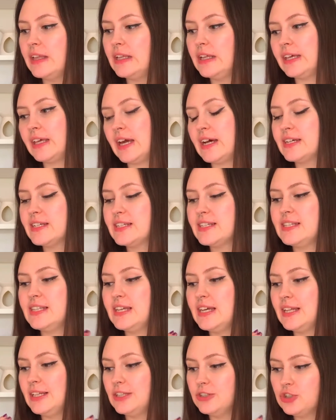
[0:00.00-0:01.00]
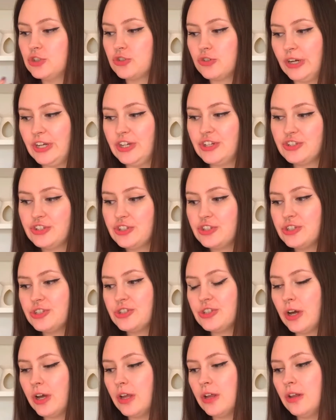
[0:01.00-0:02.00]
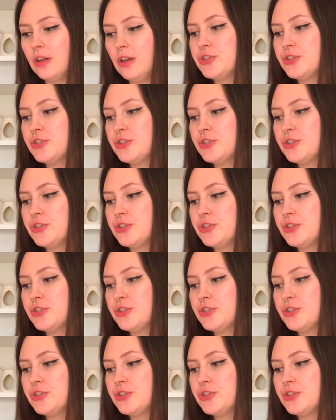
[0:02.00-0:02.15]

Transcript: I guess, the illustration style.